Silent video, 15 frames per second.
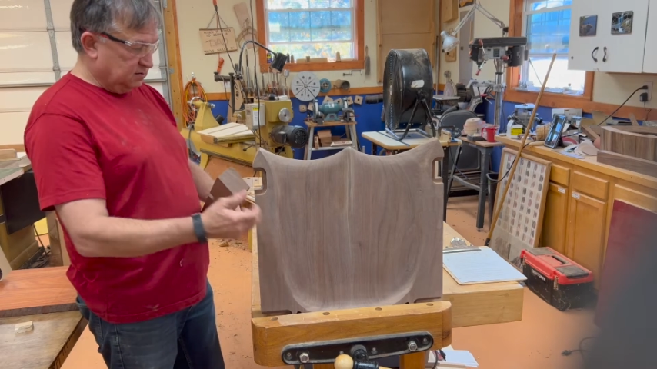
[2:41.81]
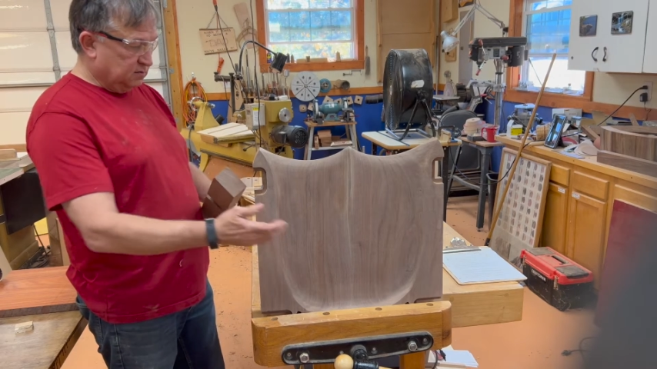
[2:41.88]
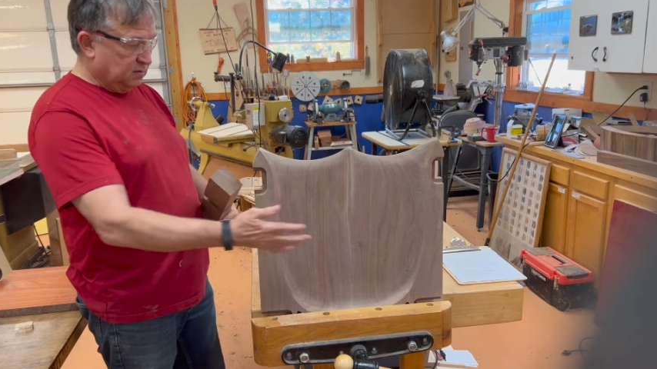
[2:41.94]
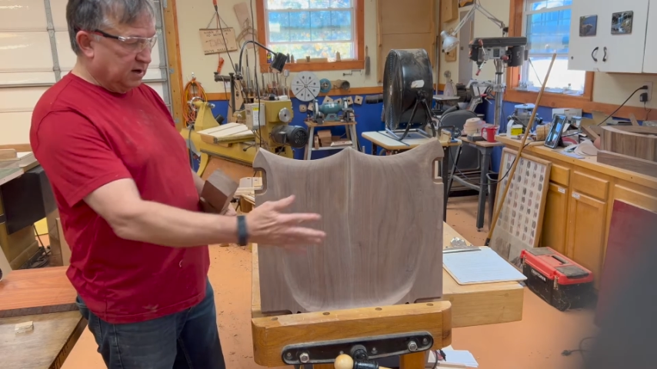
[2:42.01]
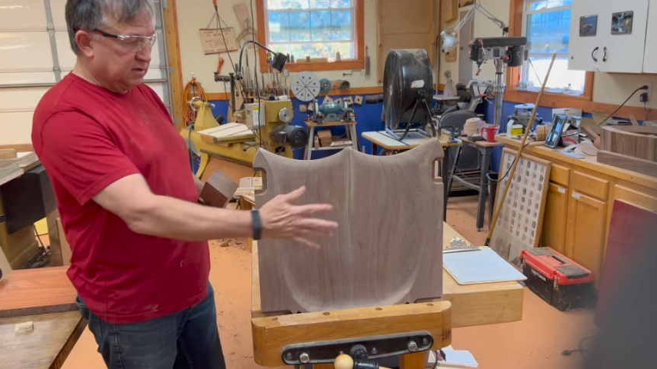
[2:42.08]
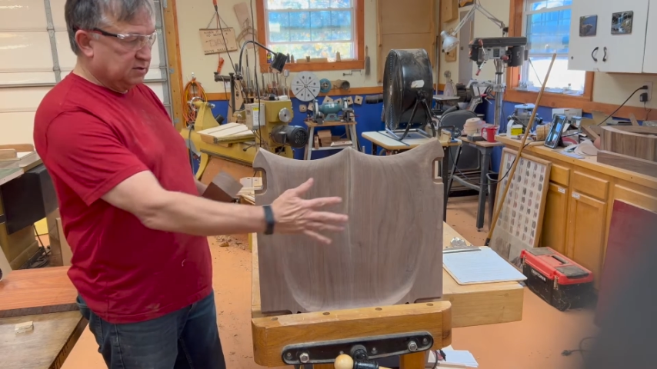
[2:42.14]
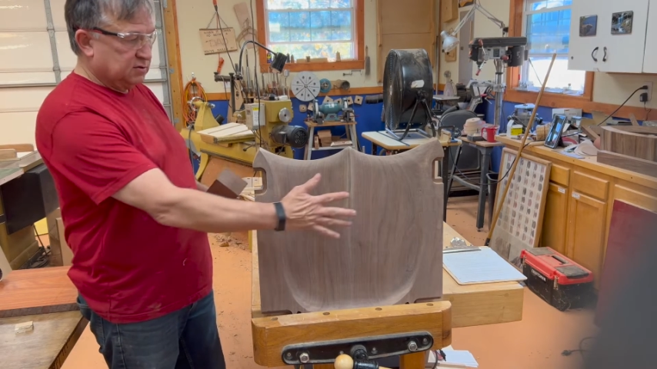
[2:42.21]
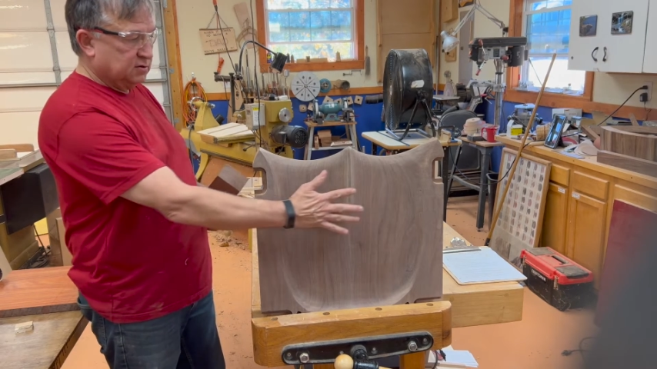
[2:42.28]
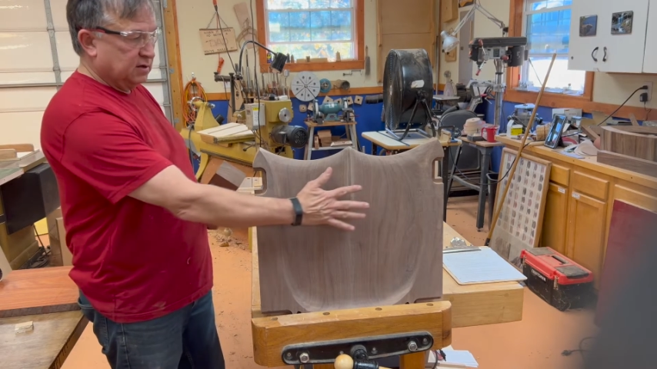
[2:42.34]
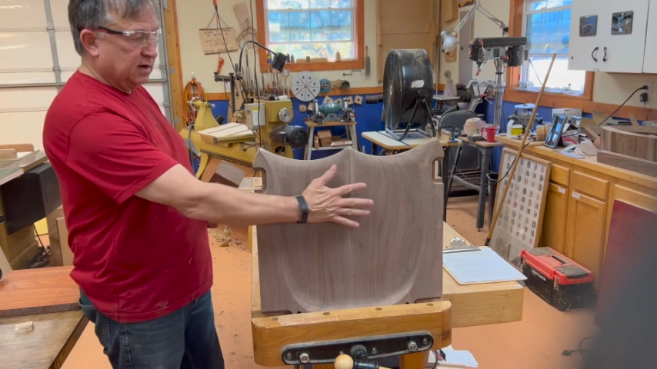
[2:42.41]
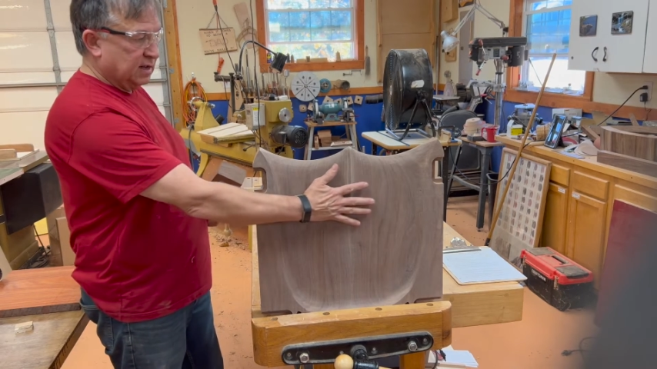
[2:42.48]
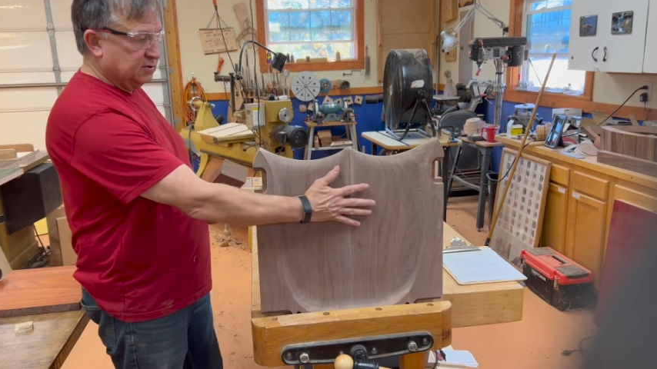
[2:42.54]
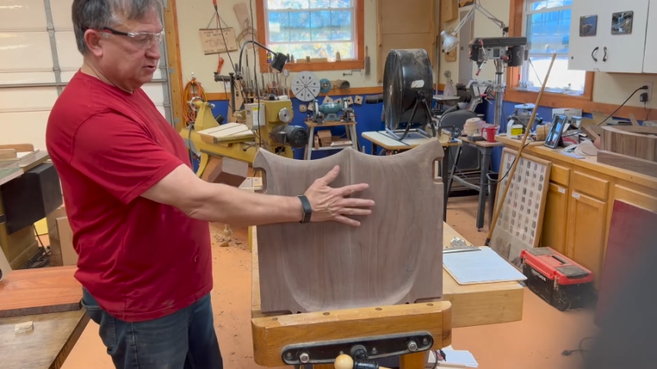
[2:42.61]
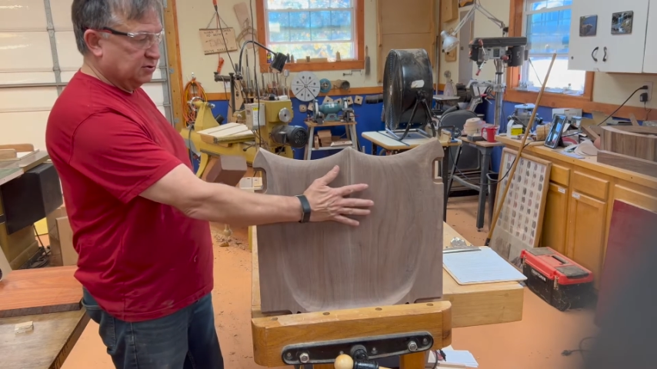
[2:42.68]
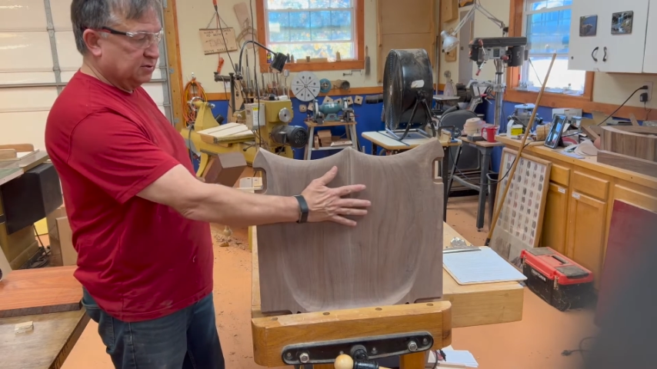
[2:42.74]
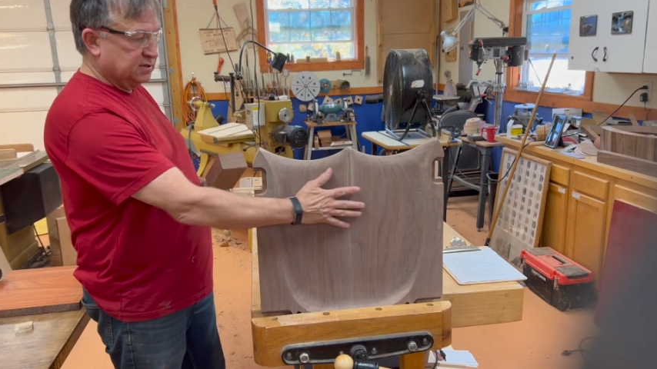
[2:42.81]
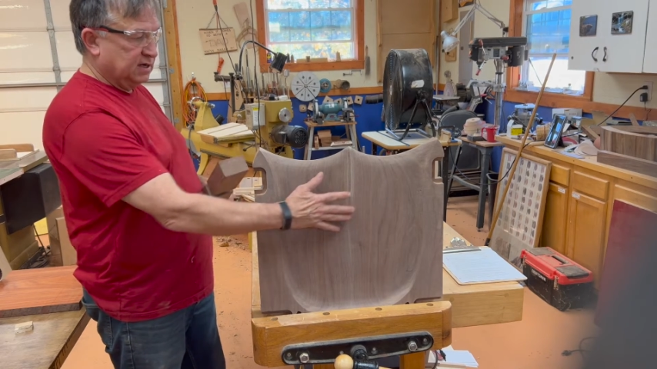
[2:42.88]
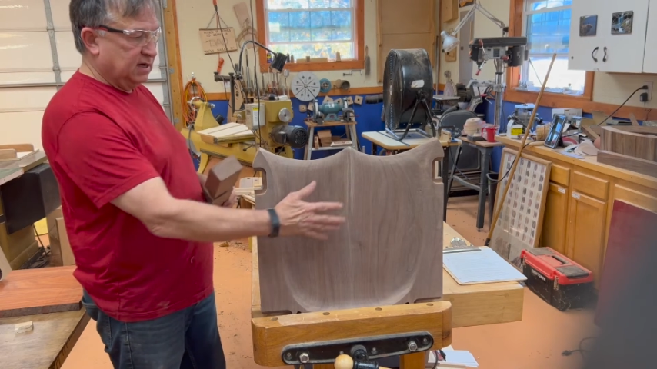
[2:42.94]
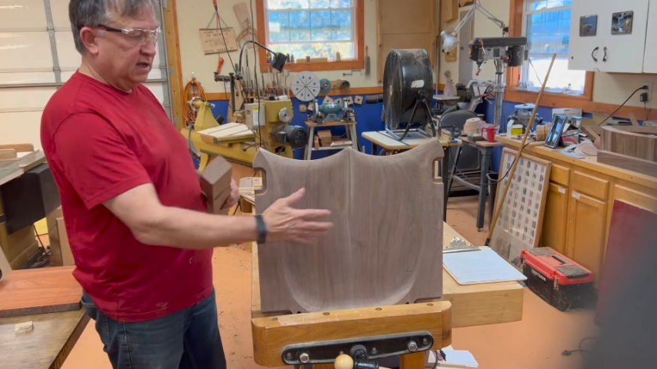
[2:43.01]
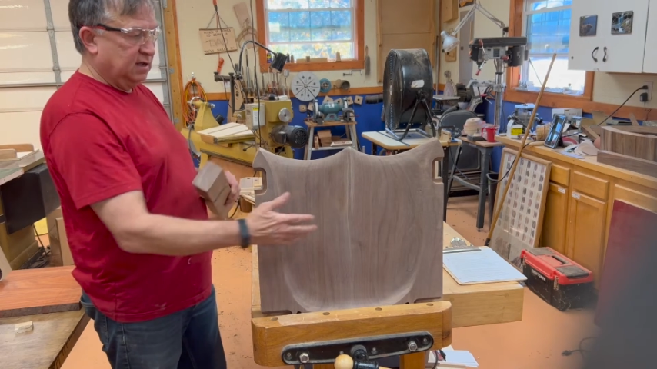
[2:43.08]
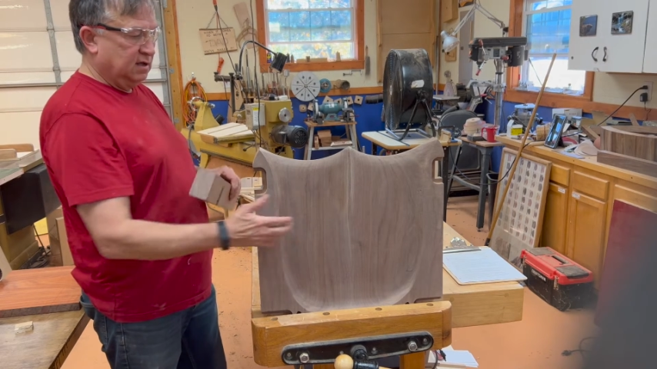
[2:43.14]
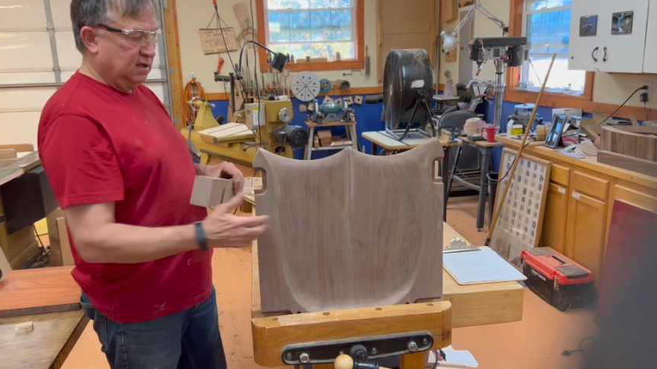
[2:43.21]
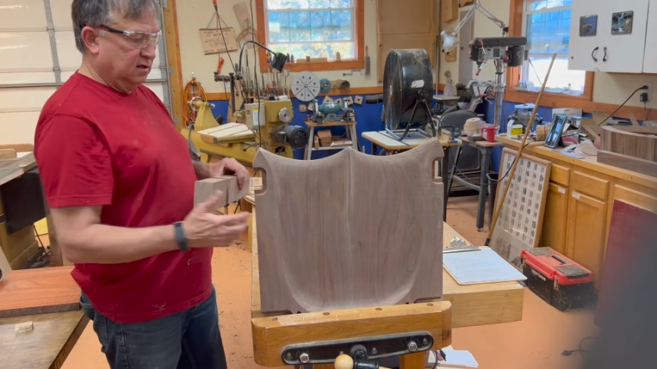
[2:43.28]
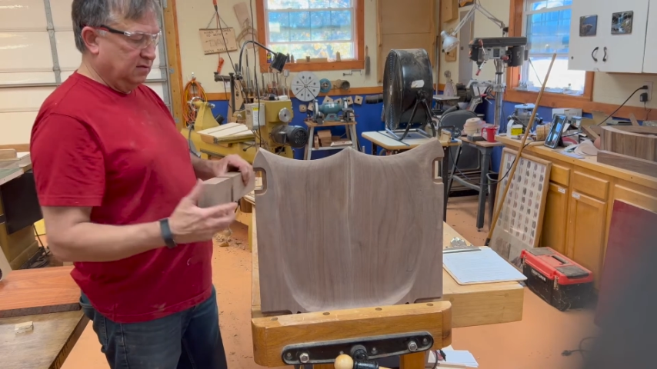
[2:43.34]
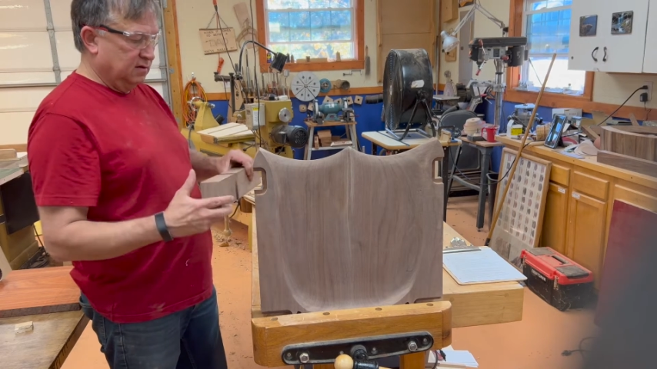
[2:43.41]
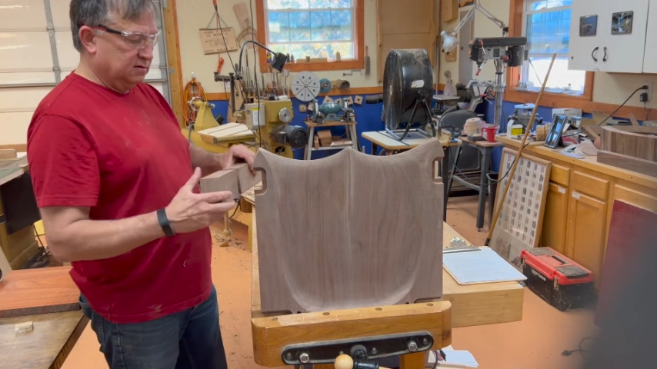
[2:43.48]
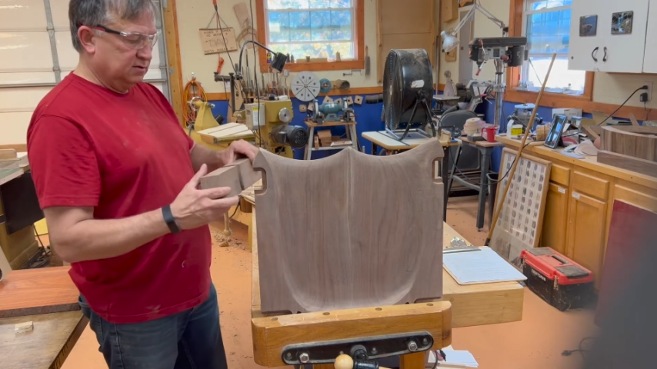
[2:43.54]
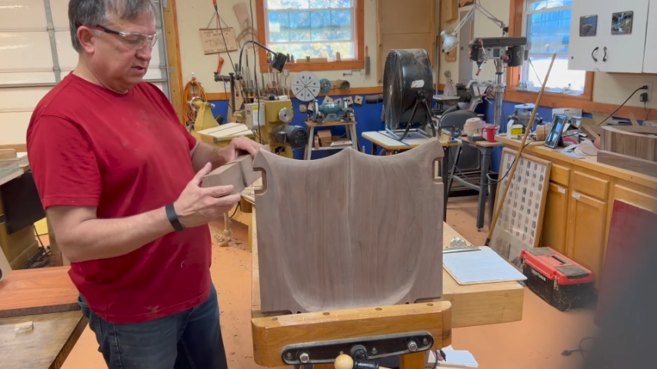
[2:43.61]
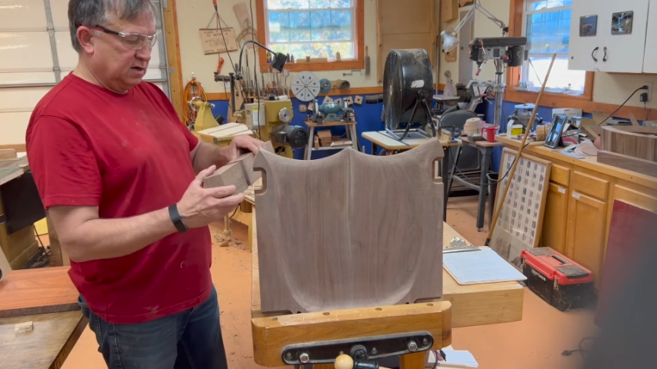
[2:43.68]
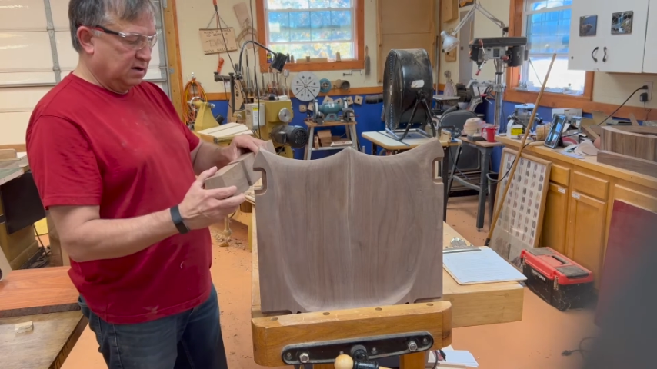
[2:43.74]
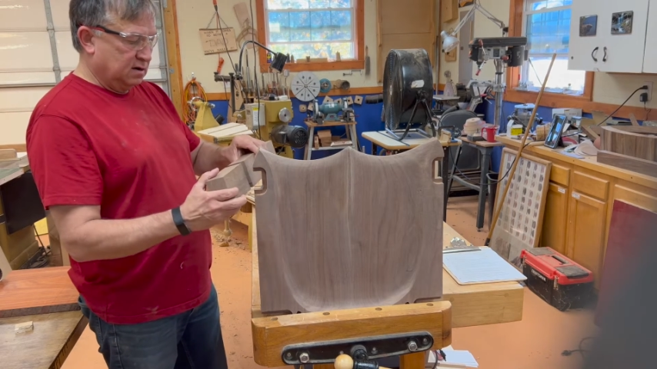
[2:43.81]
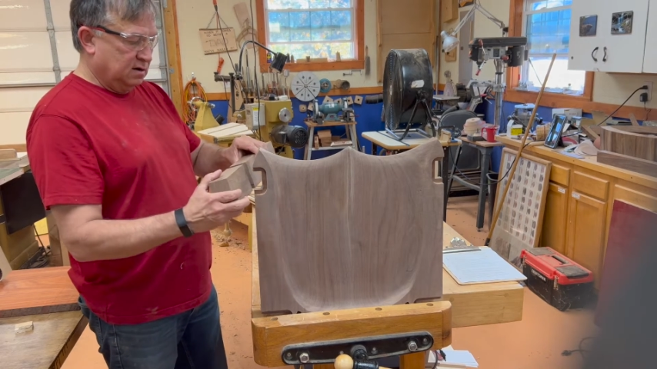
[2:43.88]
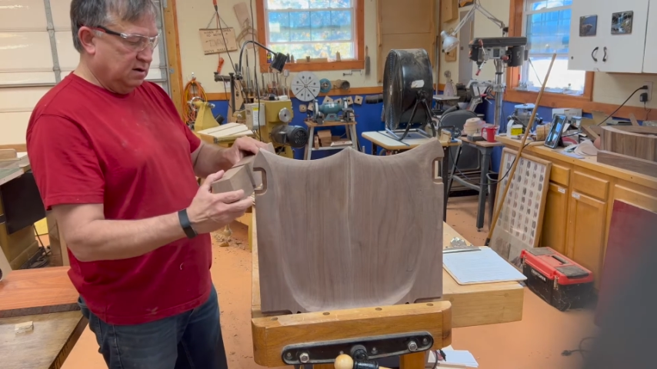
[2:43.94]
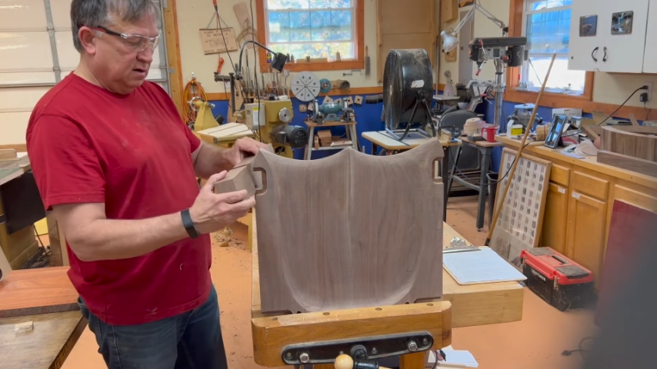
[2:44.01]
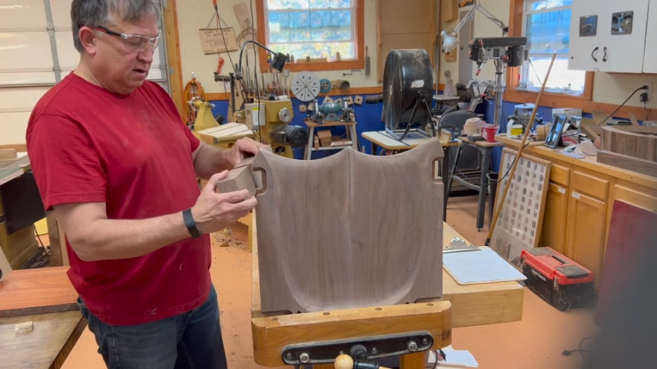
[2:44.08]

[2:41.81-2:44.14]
register it as you're seating in the chair.